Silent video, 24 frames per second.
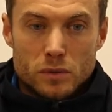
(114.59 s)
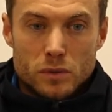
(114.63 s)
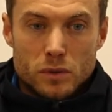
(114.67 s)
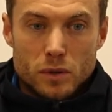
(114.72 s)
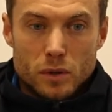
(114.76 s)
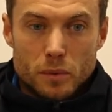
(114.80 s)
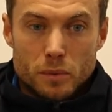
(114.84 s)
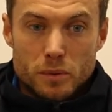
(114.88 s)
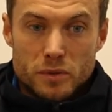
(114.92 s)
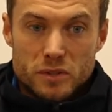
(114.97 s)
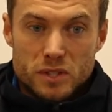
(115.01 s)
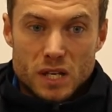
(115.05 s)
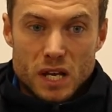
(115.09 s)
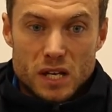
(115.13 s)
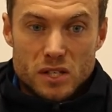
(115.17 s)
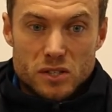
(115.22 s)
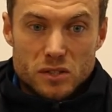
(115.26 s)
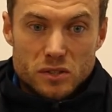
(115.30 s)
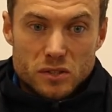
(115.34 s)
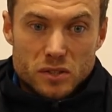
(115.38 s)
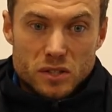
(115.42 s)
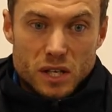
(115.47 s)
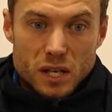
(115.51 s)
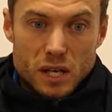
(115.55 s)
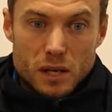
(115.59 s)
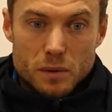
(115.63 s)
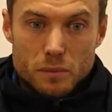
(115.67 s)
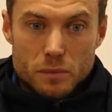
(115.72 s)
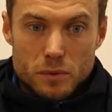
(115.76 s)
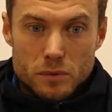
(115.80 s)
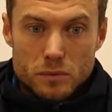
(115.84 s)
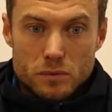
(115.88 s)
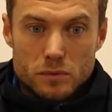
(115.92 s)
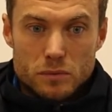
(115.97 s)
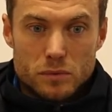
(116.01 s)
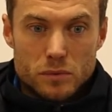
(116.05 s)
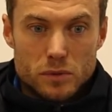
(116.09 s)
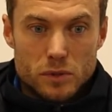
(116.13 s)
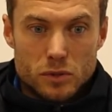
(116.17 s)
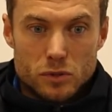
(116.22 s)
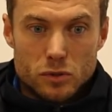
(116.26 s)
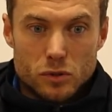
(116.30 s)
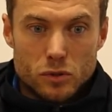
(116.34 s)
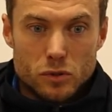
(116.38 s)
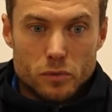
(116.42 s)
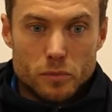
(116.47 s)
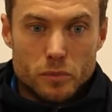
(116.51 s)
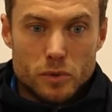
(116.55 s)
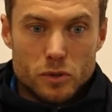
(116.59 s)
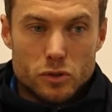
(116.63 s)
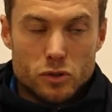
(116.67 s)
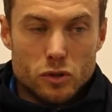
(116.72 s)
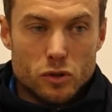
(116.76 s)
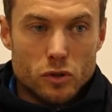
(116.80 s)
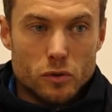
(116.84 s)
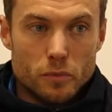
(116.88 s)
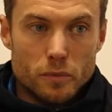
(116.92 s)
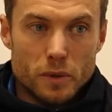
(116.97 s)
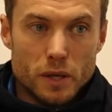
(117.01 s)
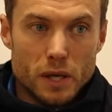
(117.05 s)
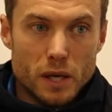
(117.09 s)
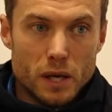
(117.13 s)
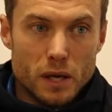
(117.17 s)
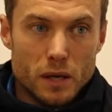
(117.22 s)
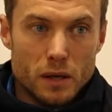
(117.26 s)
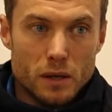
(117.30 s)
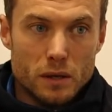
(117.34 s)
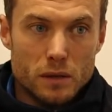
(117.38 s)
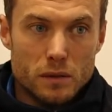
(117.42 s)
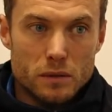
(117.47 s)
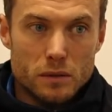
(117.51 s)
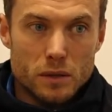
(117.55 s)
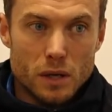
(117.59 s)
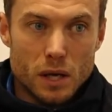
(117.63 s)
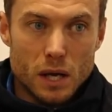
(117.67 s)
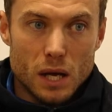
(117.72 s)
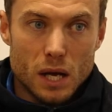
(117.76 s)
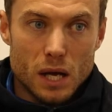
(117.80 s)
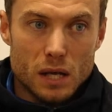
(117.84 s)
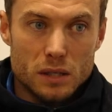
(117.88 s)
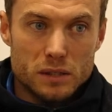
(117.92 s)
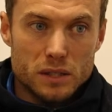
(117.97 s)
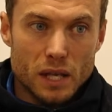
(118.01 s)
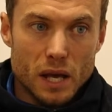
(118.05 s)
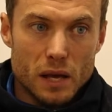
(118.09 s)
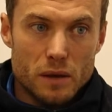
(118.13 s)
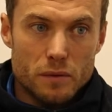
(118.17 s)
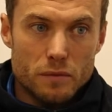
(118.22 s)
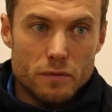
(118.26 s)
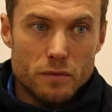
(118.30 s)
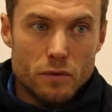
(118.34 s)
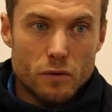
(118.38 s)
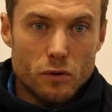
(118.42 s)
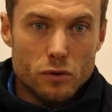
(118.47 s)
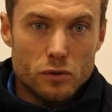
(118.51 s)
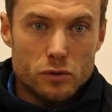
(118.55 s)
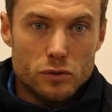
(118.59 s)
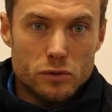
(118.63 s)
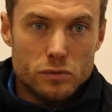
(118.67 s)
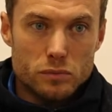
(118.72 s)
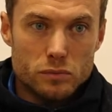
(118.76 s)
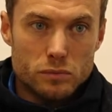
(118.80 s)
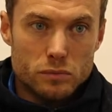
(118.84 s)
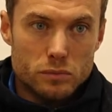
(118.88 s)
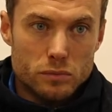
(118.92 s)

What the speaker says: they're a possession team, and it's gonna be a hard game for us.